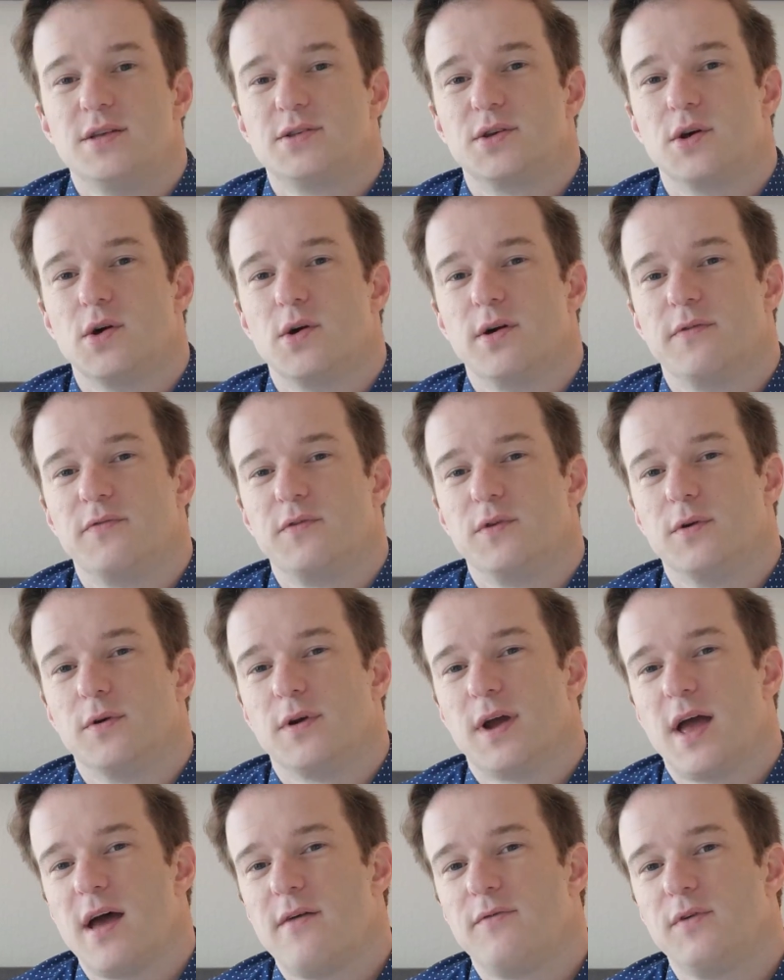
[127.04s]
So if
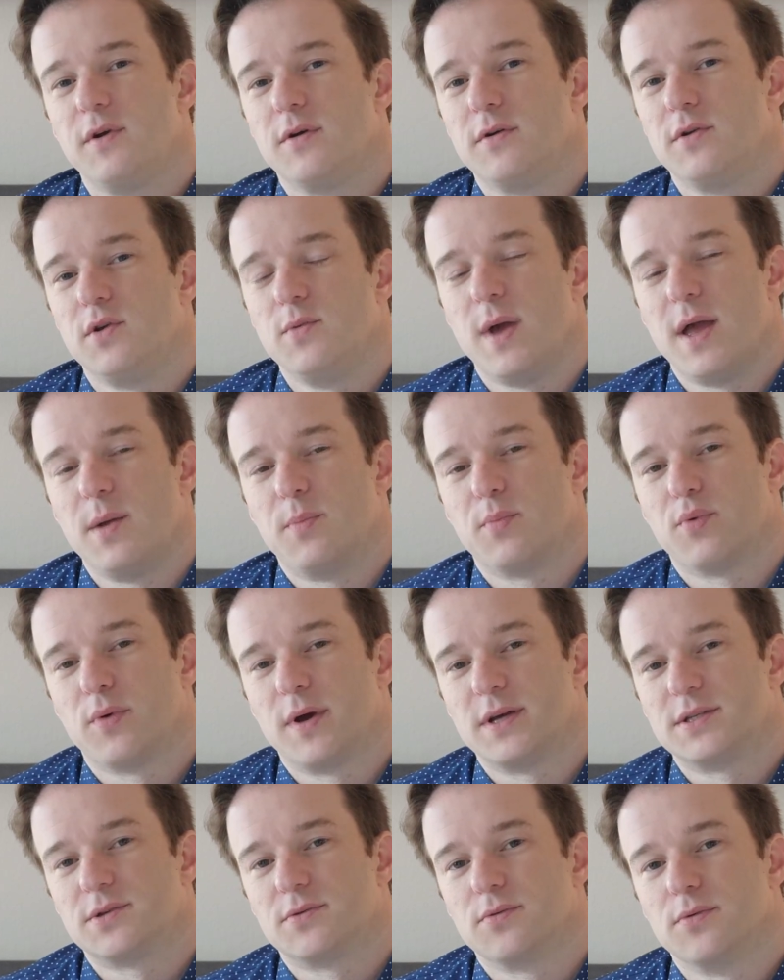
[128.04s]
you're heavier, you may
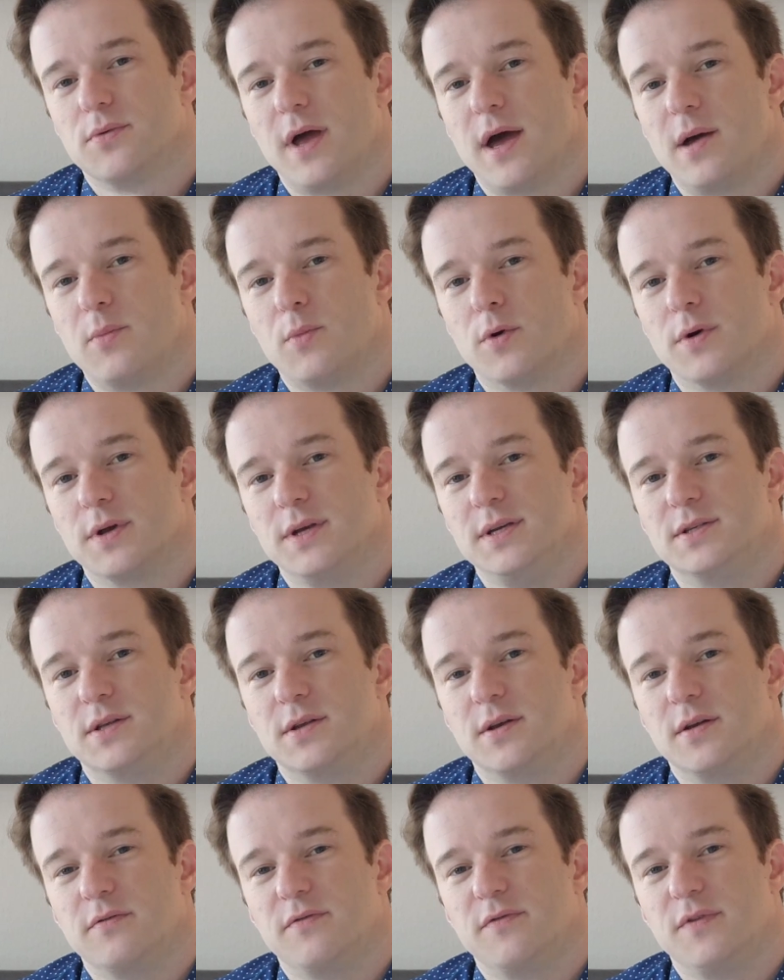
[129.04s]
press through that more
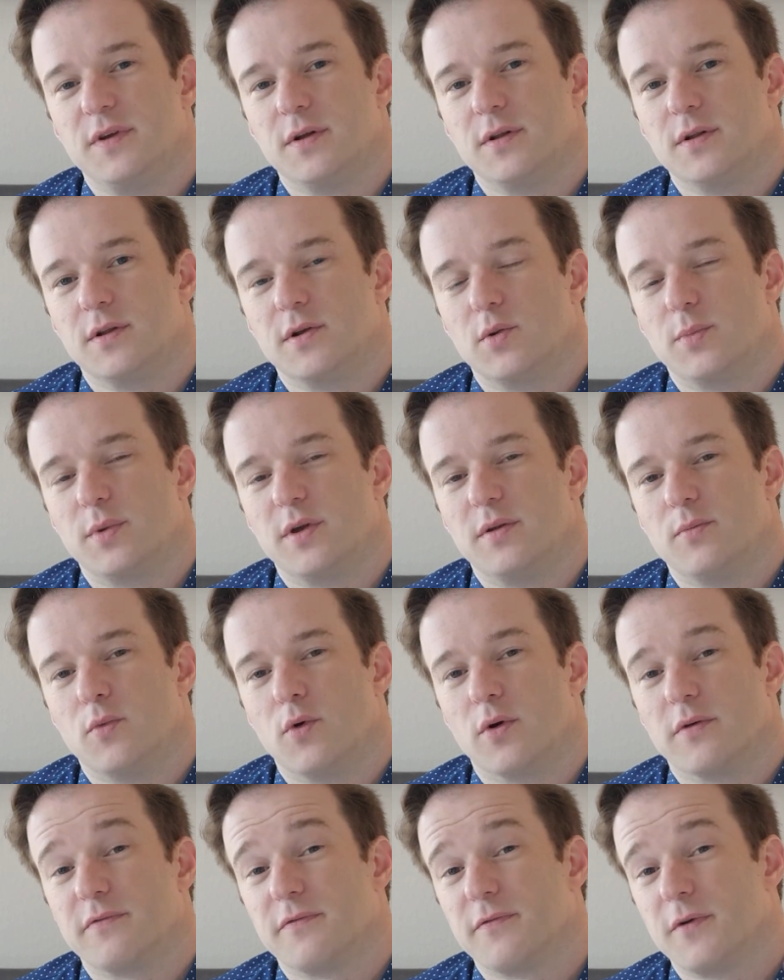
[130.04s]
easily and feel a little bit
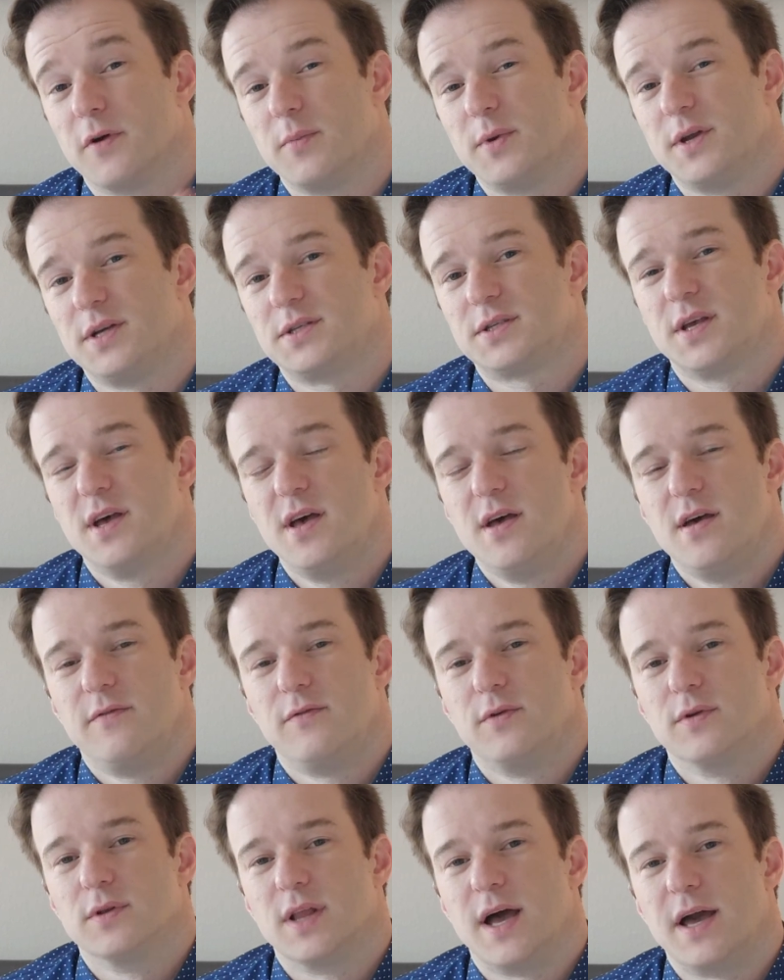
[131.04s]
more firmness.
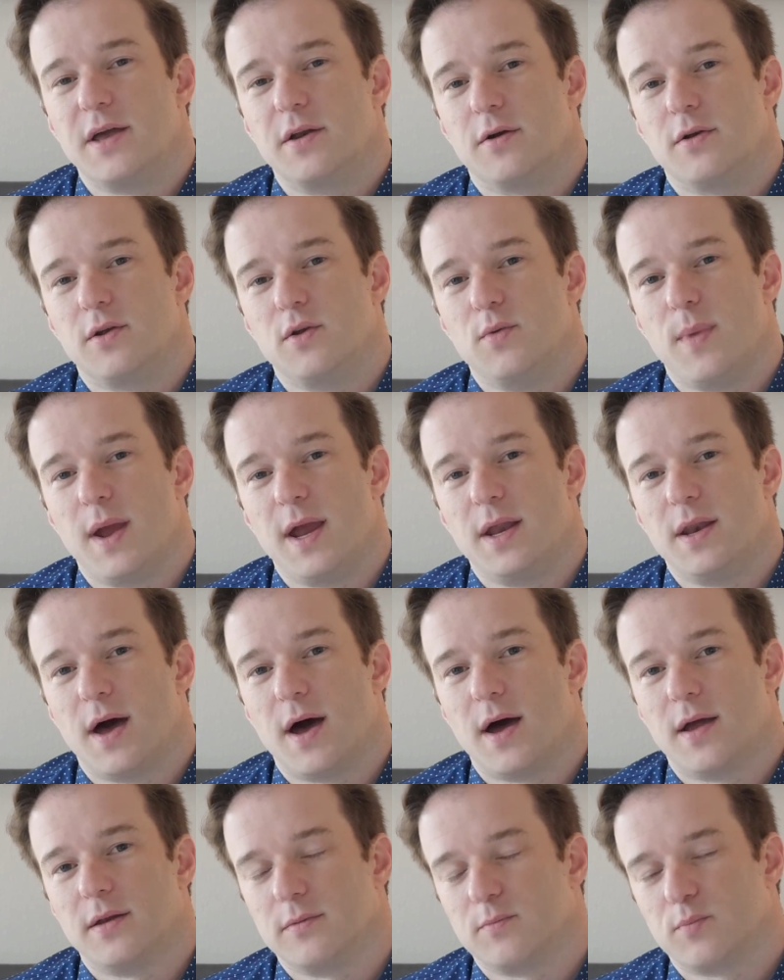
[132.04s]
If you're lighter, you may
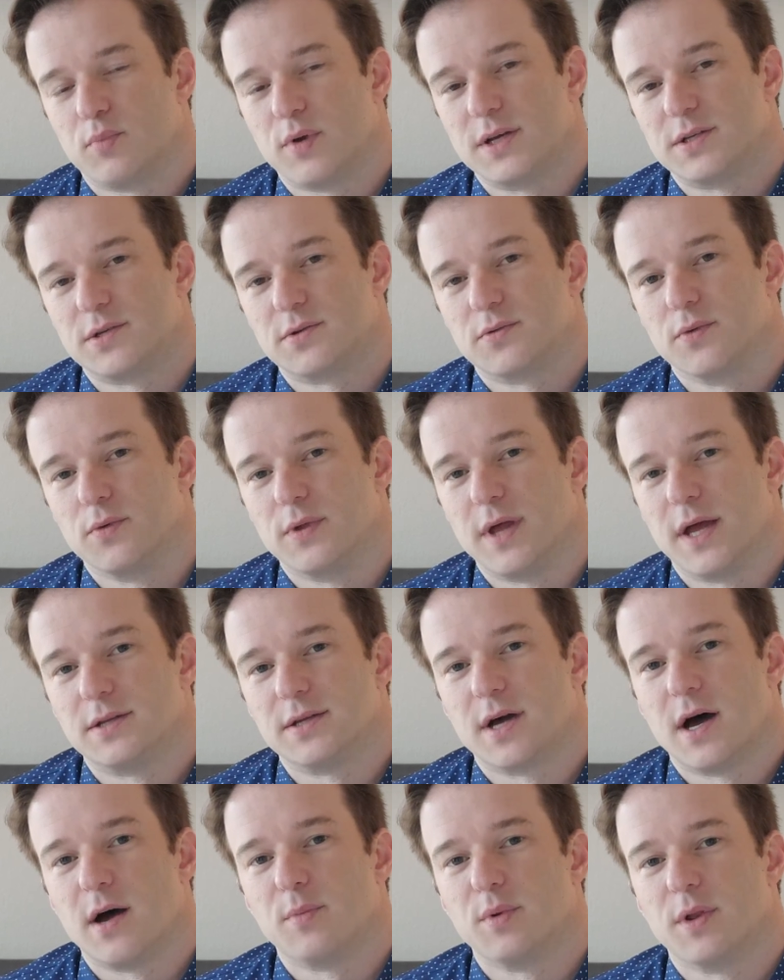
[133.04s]
not press through that
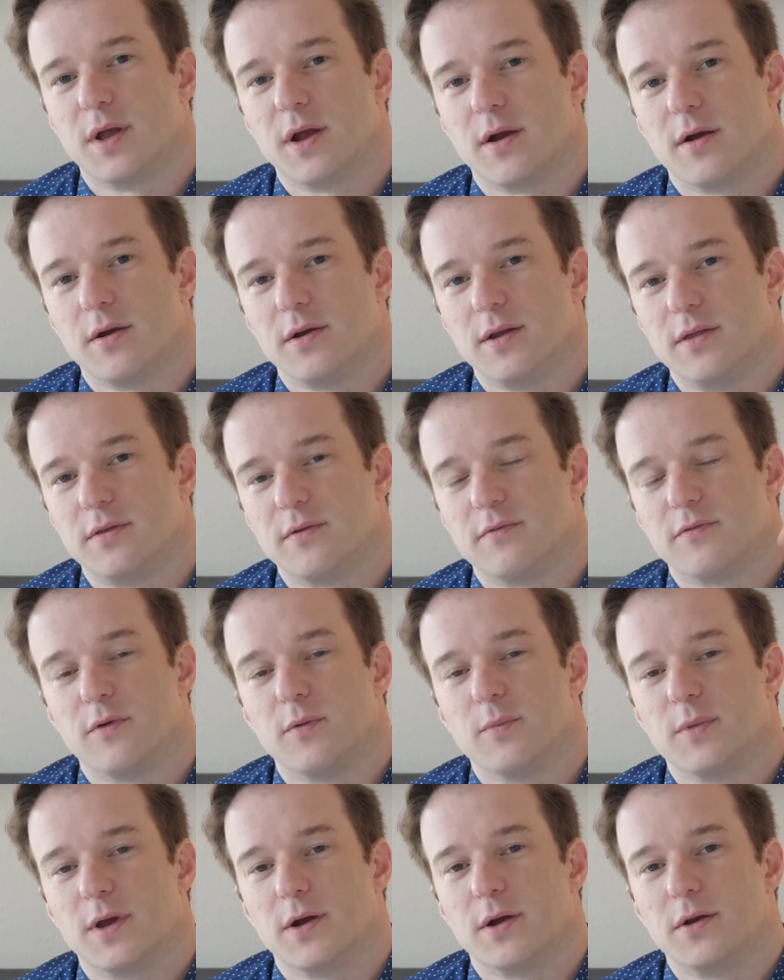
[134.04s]
top layer and hit the
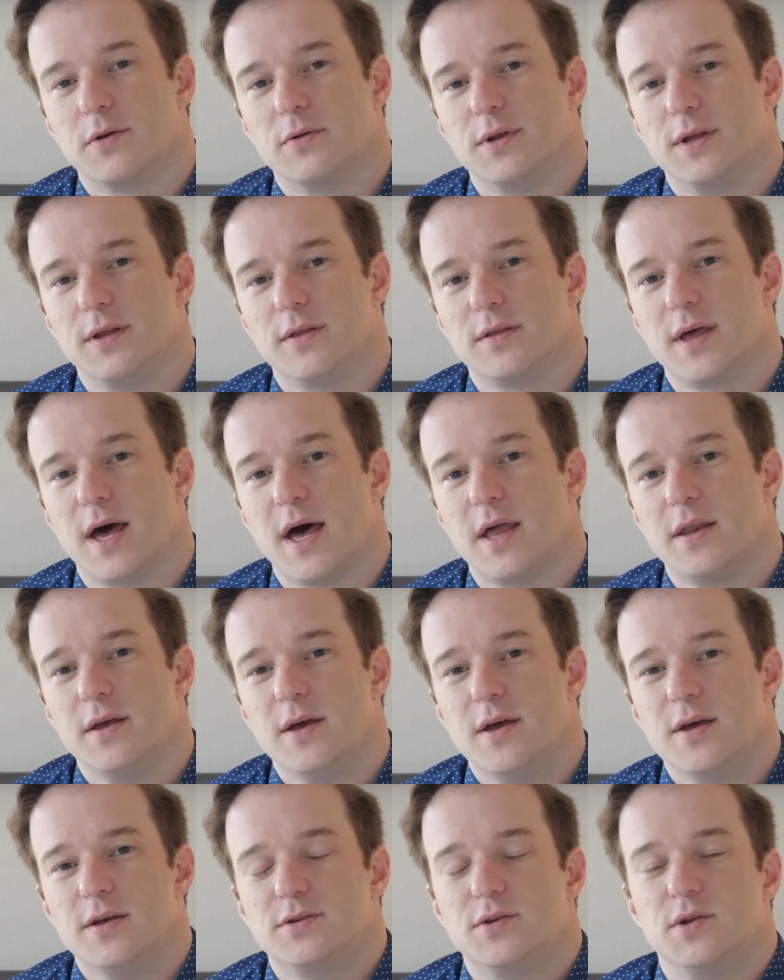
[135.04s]
firm layer underneath that.
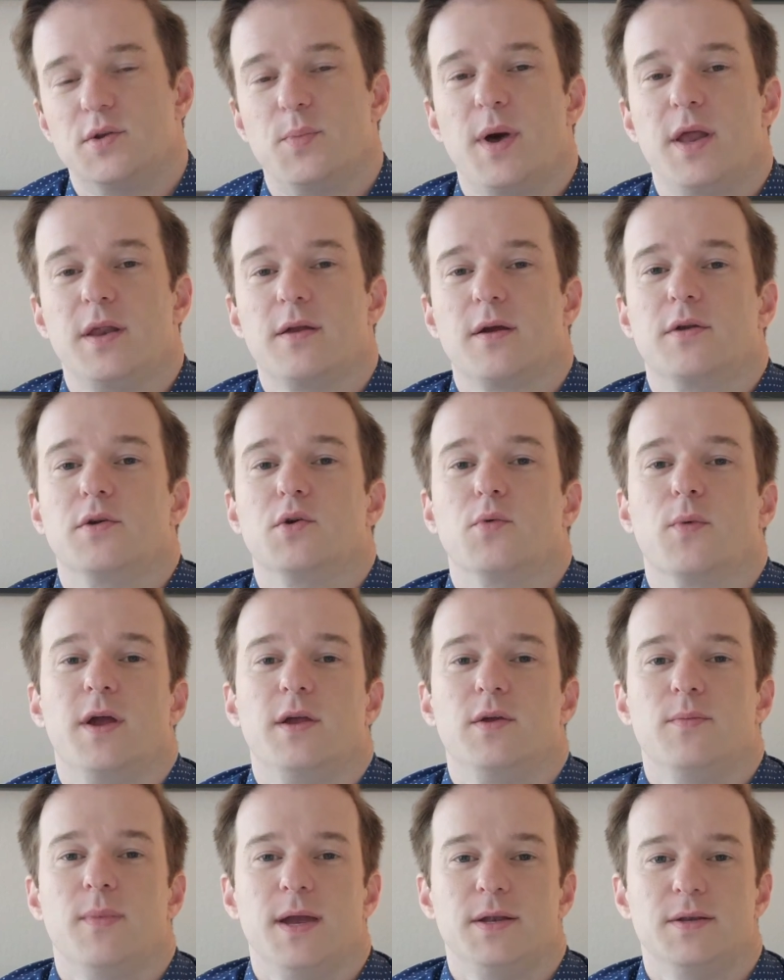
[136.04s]
So depending on your
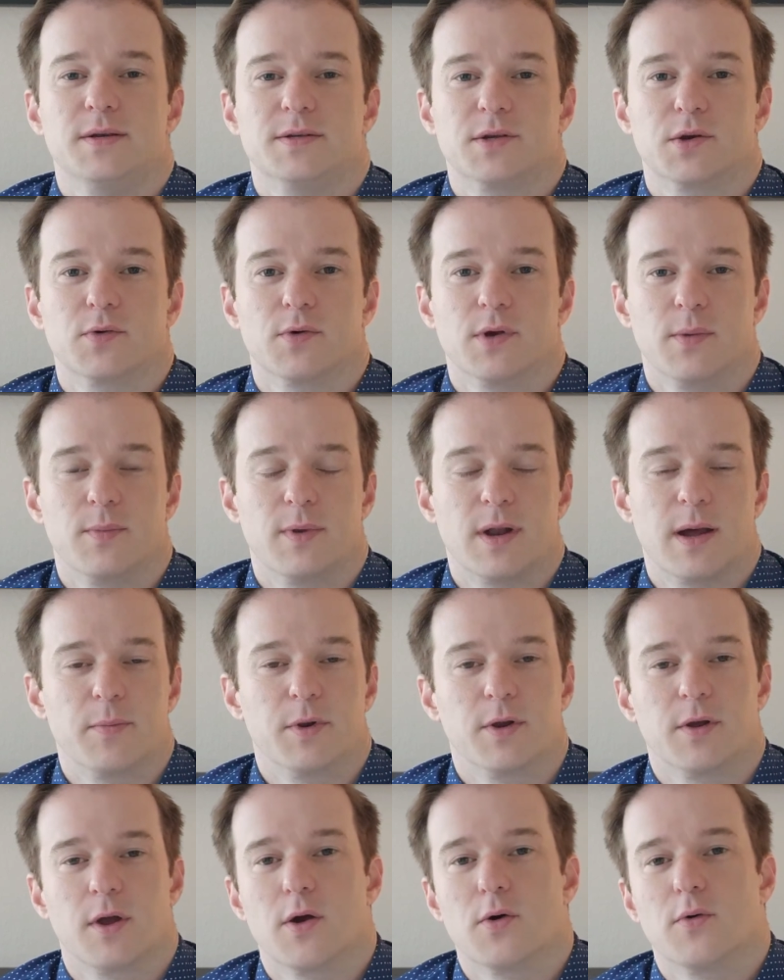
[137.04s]
weight, you may disagree, but I'm
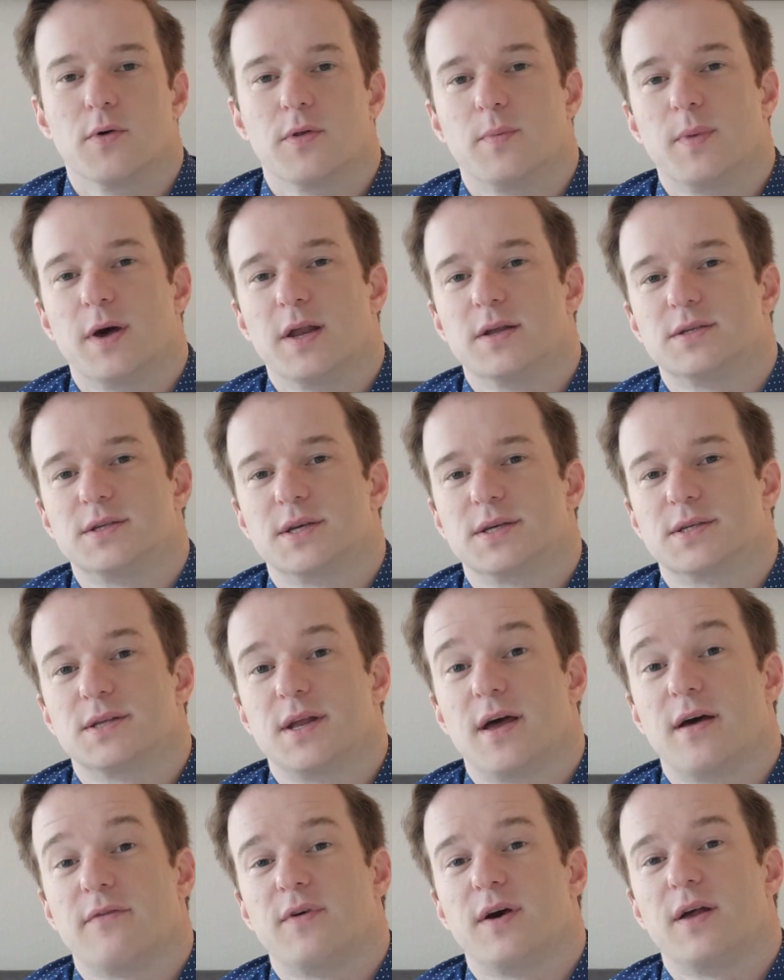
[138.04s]
gonna go with about a six
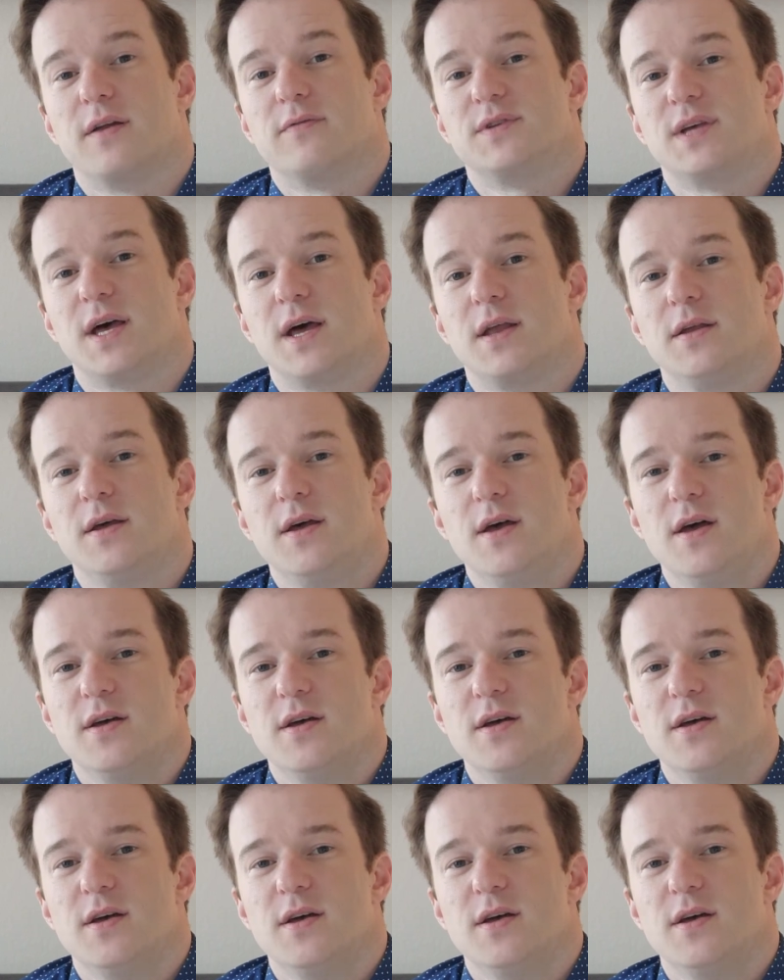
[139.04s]
and a half out of 10.